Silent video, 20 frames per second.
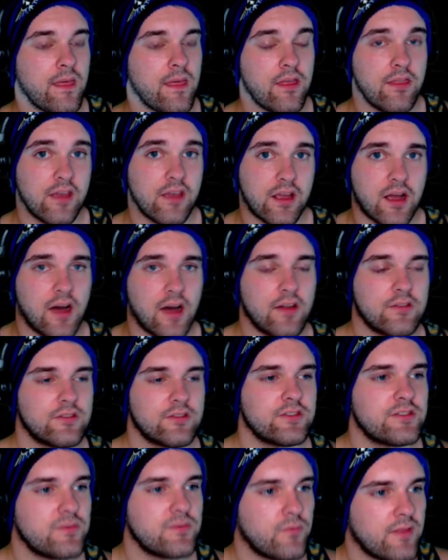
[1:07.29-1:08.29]
The
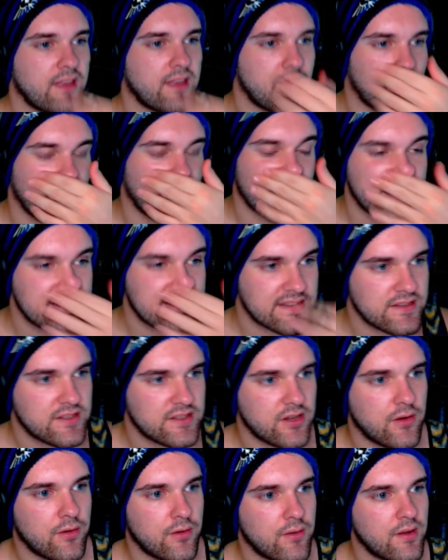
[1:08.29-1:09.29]
colors, what they mean is
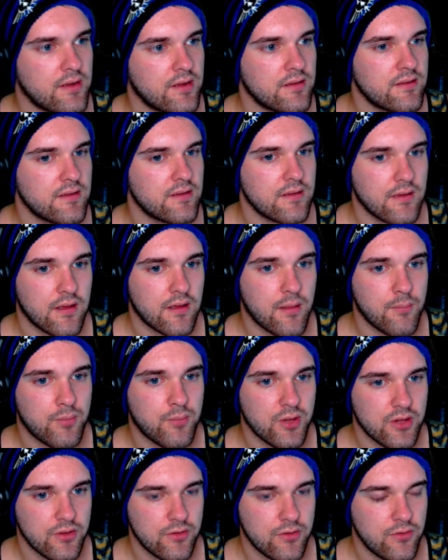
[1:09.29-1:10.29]
so
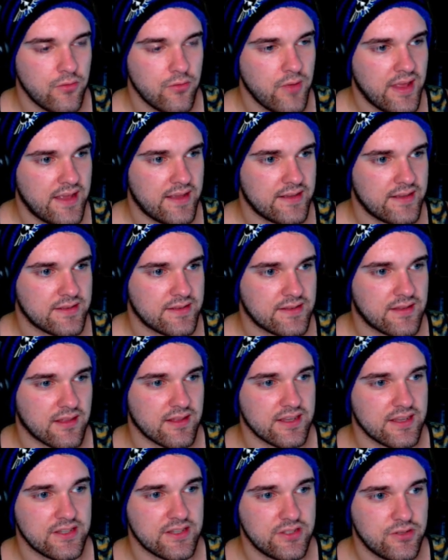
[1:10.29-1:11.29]
blue is the
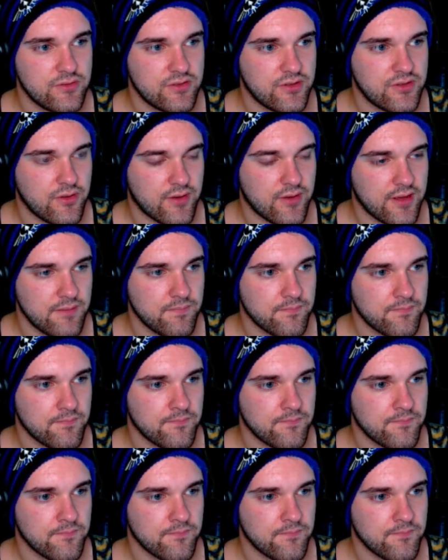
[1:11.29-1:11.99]
least used unit,